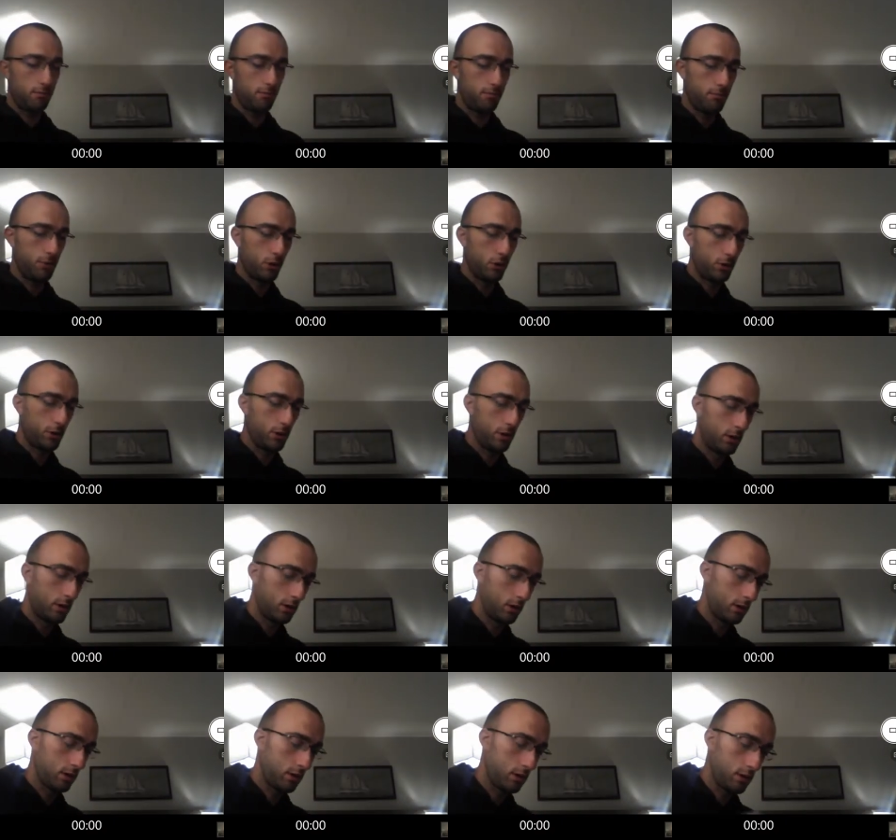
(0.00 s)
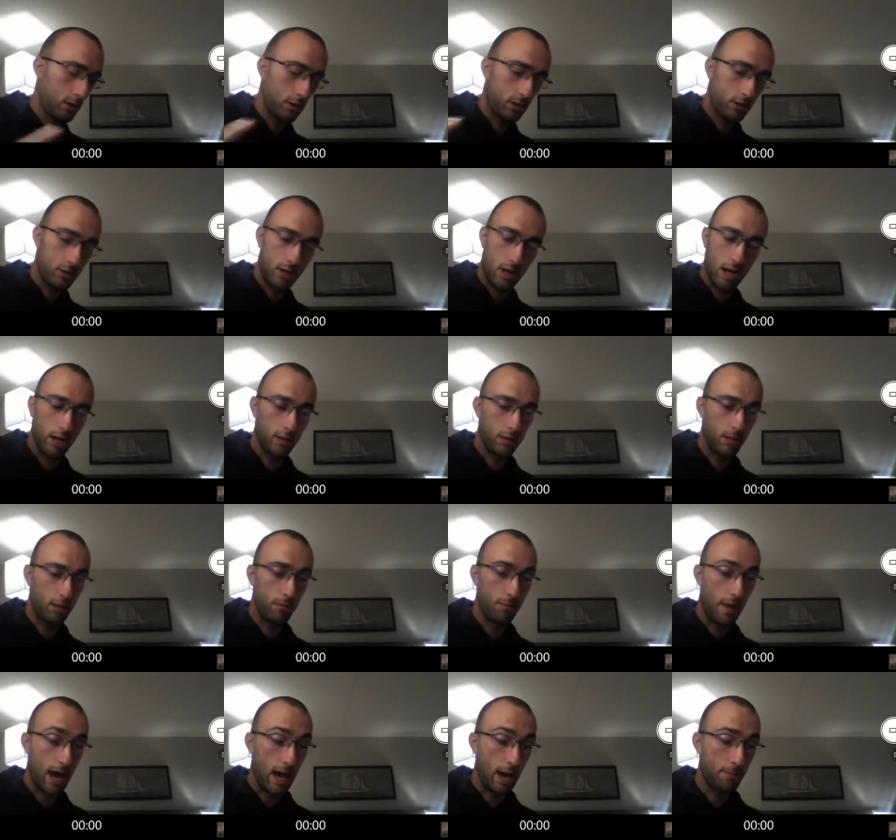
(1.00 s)
boring, it's not the
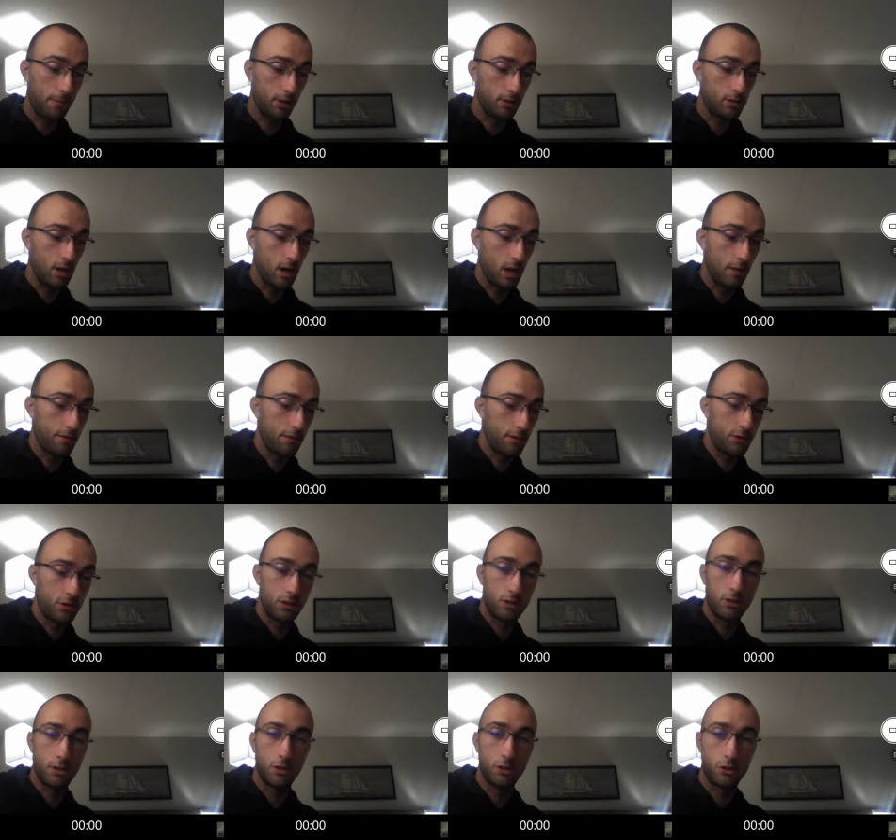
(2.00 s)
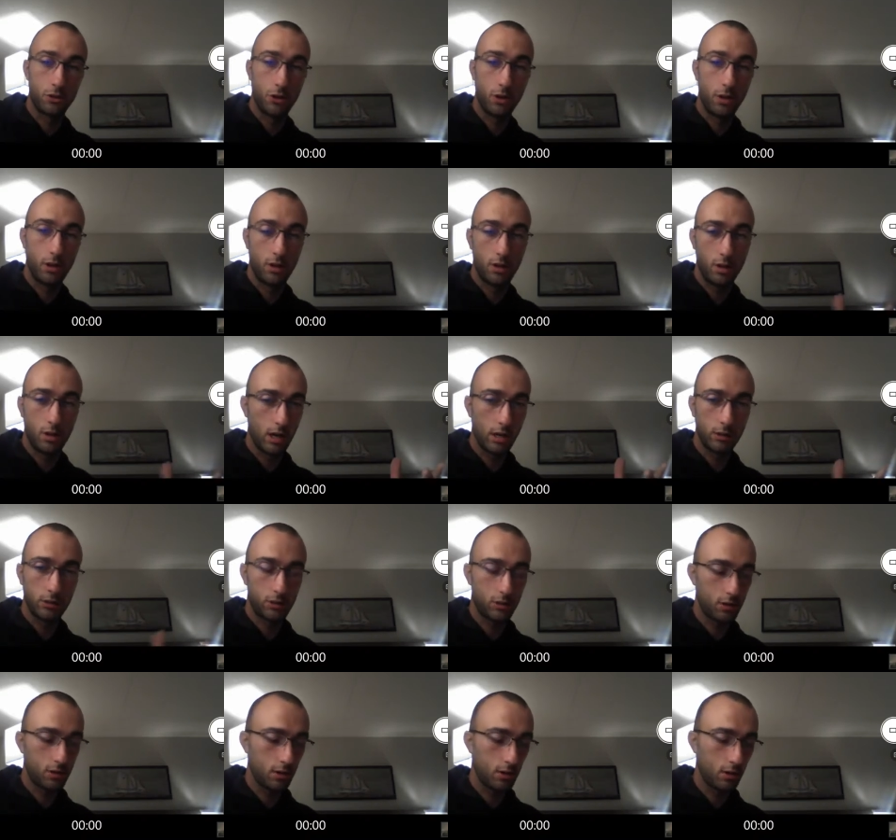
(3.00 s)
map itself, it's just the street index,